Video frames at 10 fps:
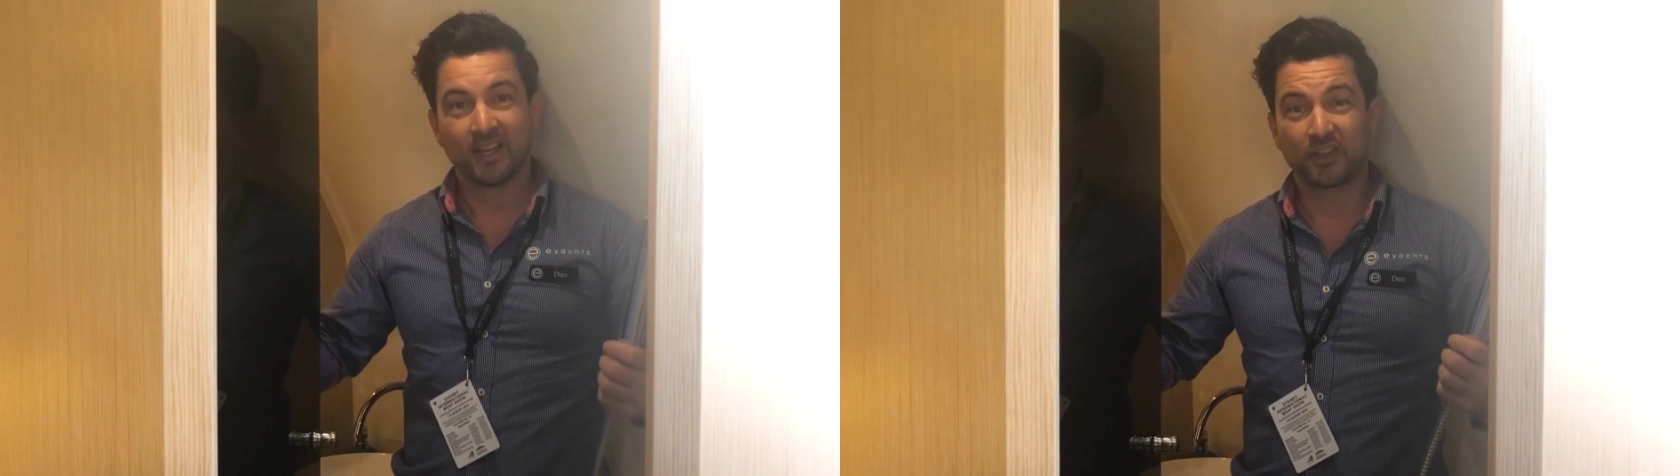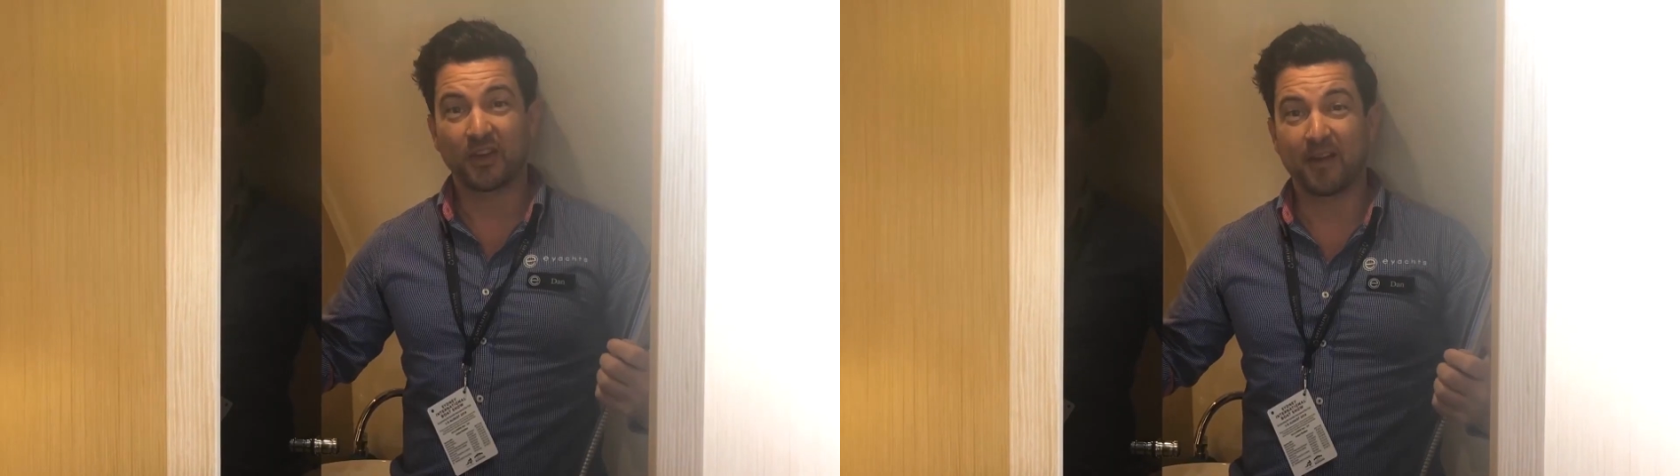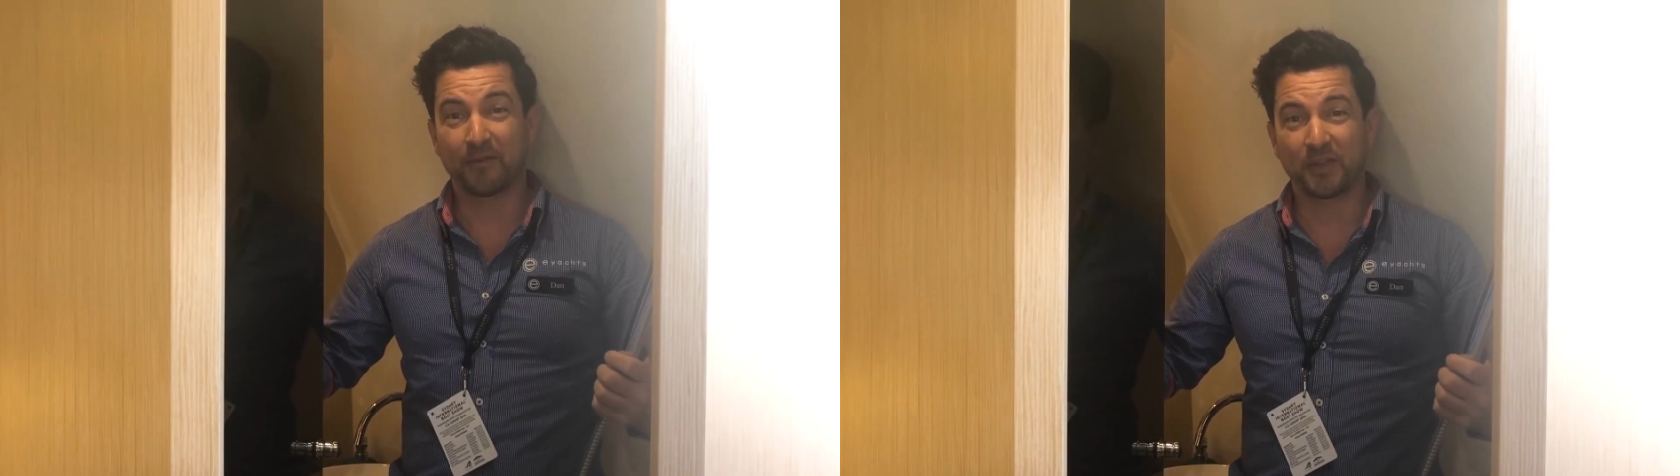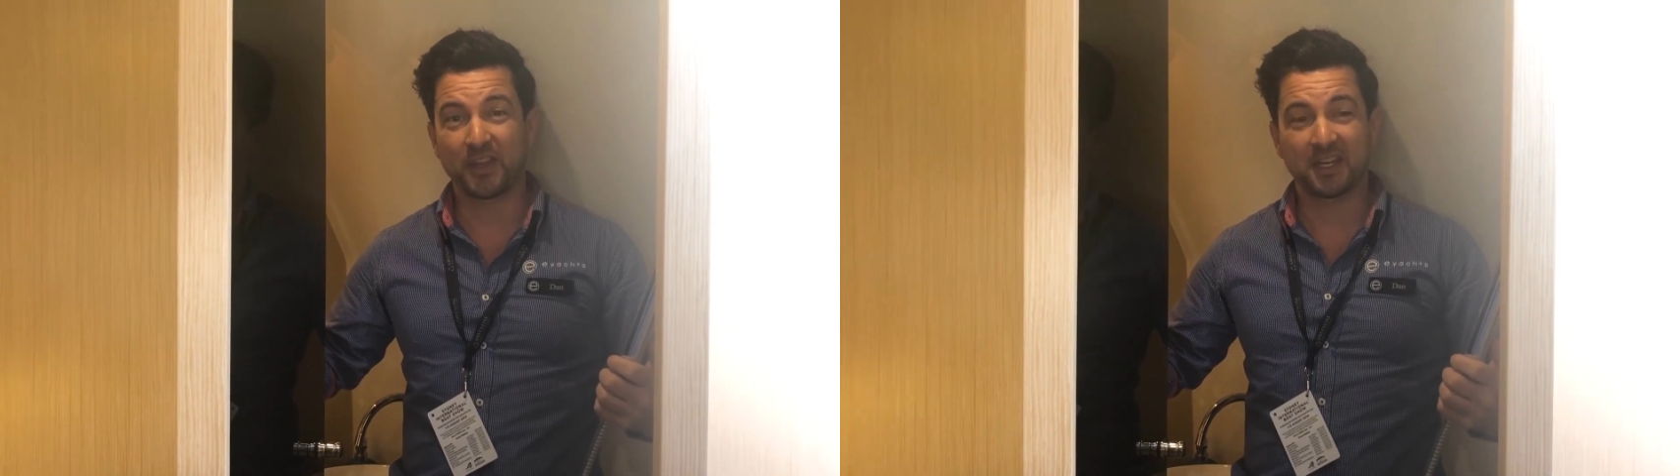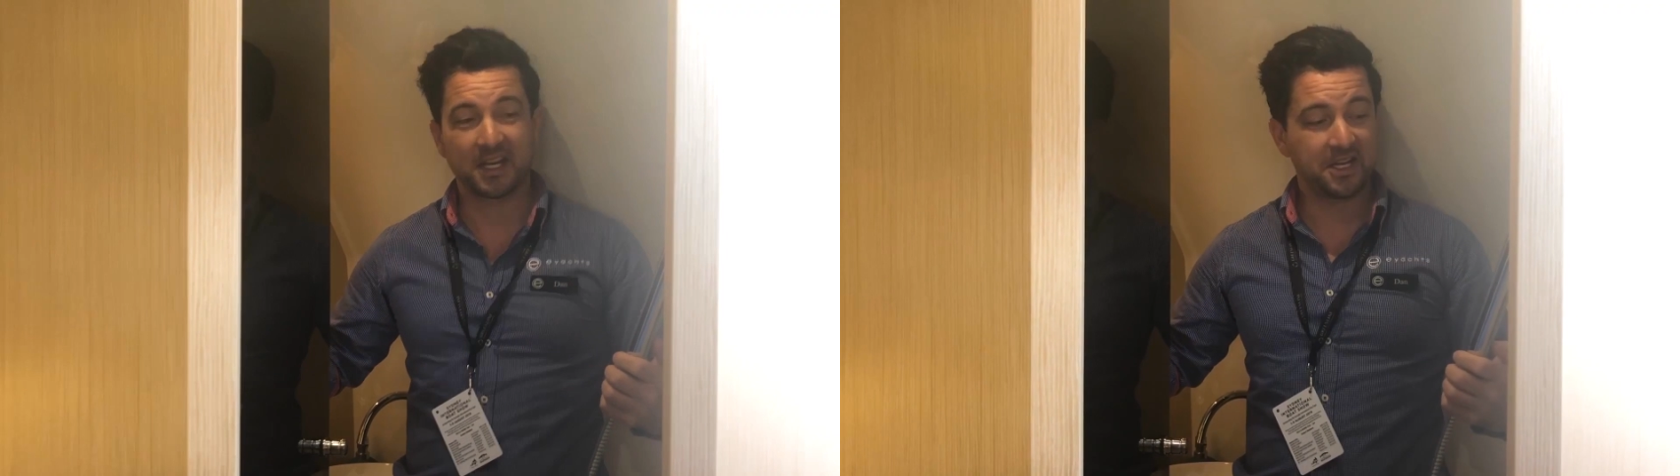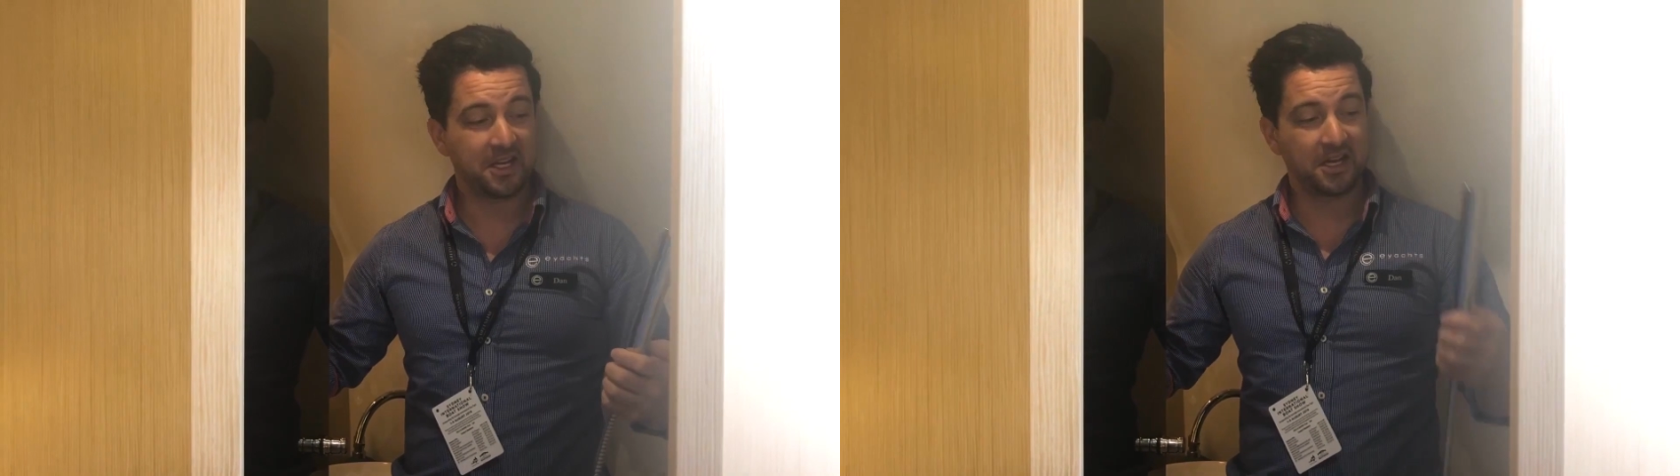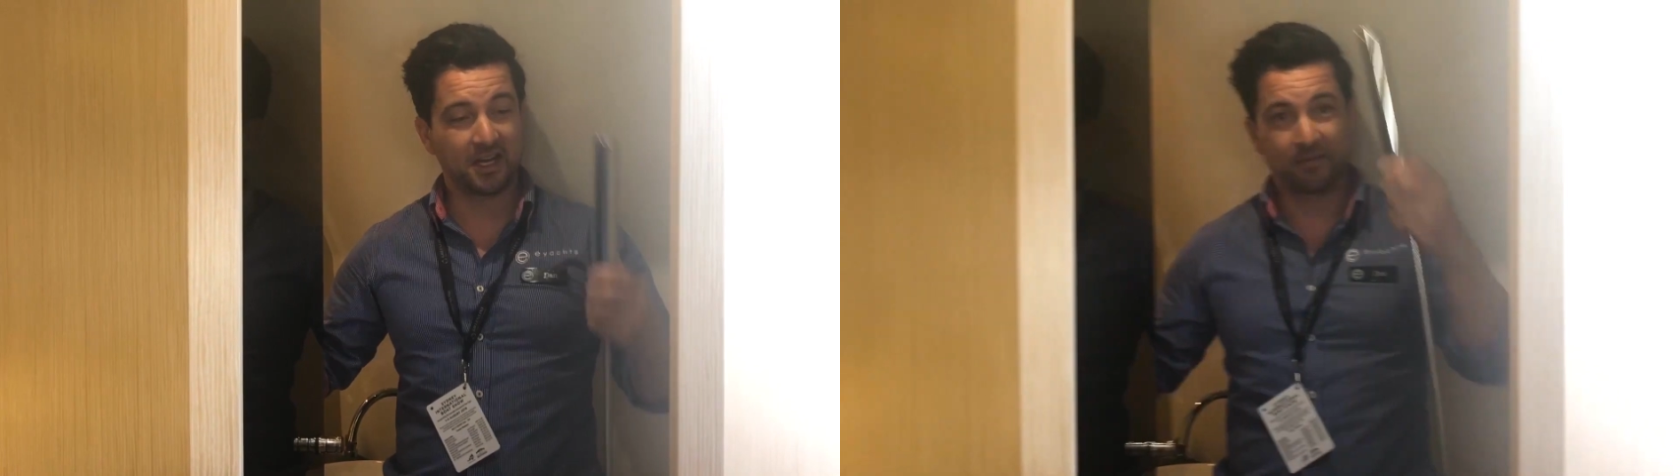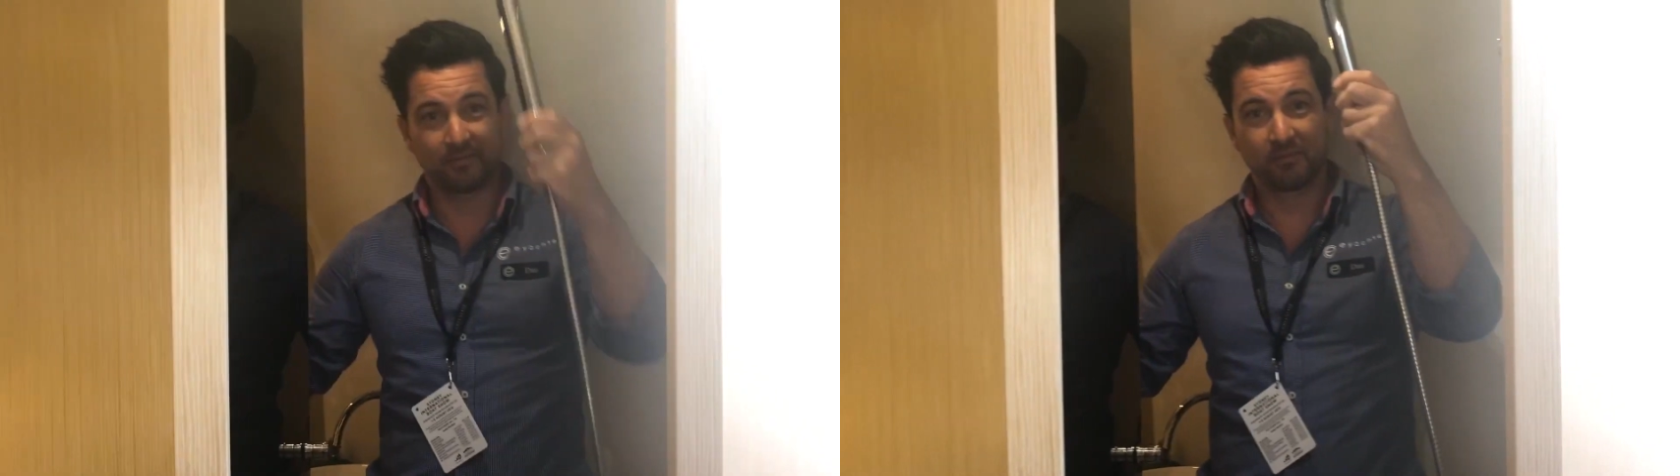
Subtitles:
So everything you need in here.